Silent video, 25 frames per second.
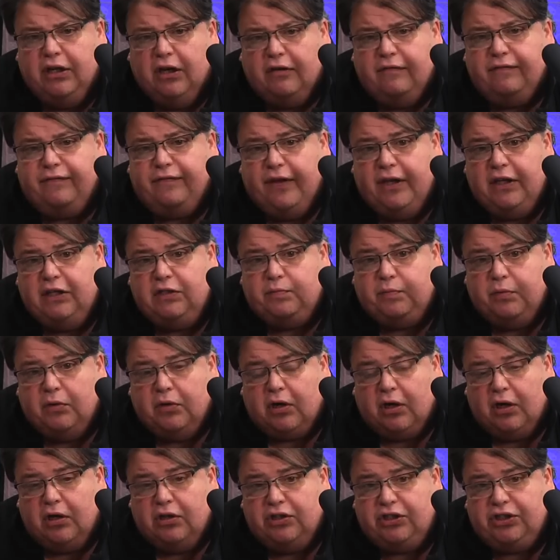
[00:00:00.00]
on
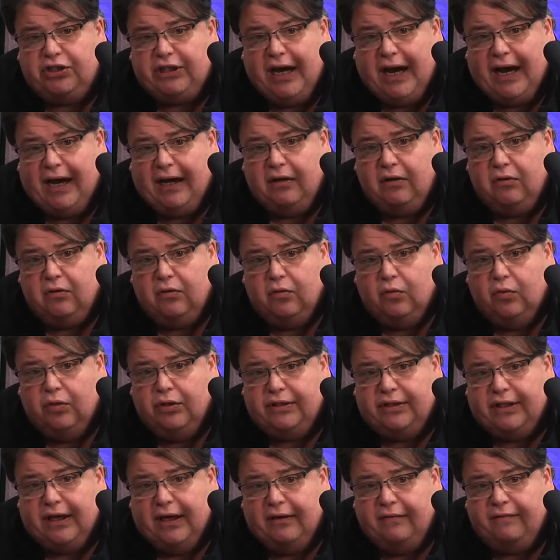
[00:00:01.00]
Facebook on chat
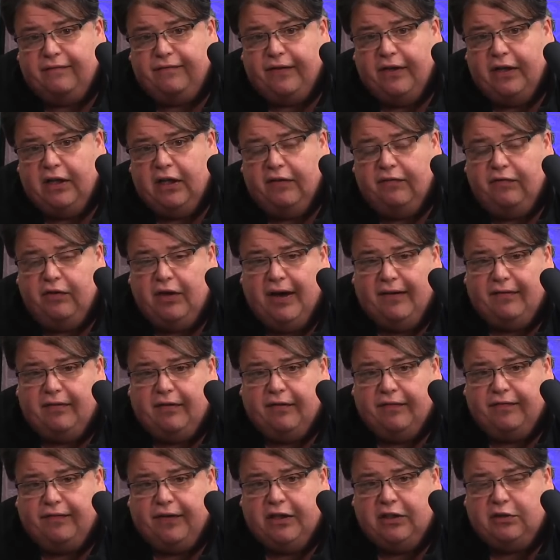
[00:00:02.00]
with that. If you have the
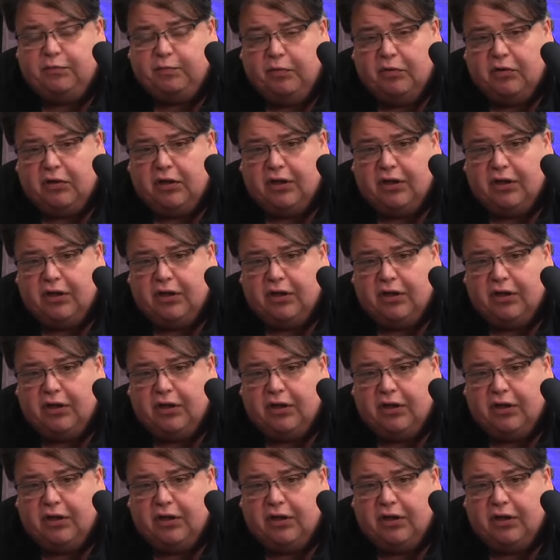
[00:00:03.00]
Facebook